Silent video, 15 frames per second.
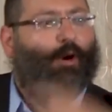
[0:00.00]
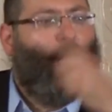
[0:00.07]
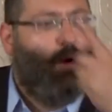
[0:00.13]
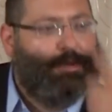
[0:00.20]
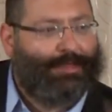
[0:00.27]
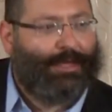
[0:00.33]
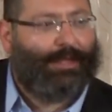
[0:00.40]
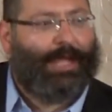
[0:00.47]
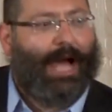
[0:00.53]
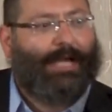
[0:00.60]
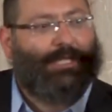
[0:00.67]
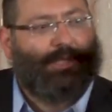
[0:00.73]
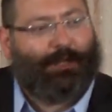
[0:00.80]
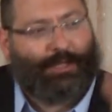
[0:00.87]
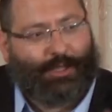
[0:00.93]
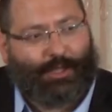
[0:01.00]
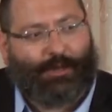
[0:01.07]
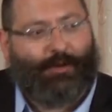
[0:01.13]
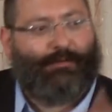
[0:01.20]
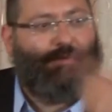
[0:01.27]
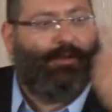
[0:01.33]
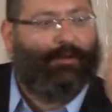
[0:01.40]
orthodox,
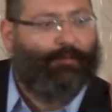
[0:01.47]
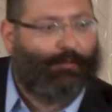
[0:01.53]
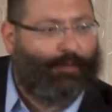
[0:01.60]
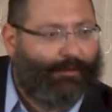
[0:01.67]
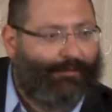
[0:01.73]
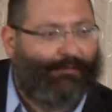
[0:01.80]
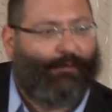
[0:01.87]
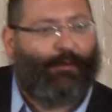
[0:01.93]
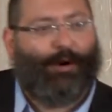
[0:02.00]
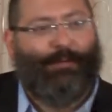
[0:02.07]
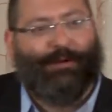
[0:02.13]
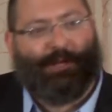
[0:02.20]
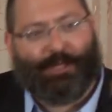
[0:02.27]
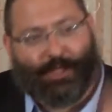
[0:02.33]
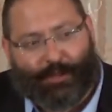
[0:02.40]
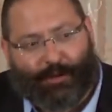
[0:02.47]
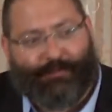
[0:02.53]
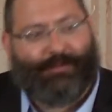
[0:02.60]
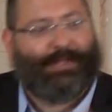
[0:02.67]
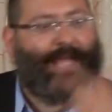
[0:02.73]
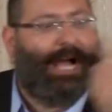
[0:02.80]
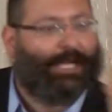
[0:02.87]
conservative, reform,
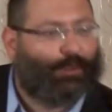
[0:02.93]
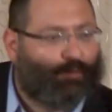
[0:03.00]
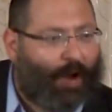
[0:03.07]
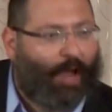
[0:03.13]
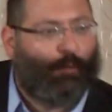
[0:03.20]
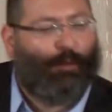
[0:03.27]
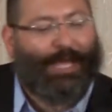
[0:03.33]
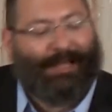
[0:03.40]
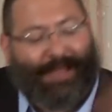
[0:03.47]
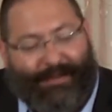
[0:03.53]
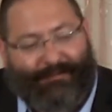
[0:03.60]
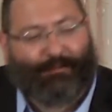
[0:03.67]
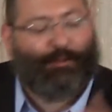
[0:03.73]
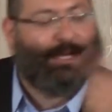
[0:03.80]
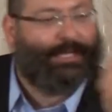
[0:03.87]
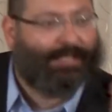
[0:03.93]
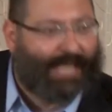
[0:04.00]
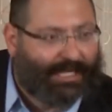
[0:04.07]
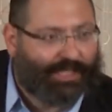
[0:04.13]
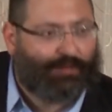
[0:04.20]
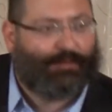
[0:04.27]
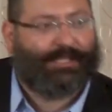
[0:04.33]
conservadox, right-wing, left-wing,
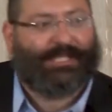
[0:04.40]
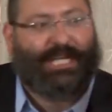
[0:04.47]
centrist,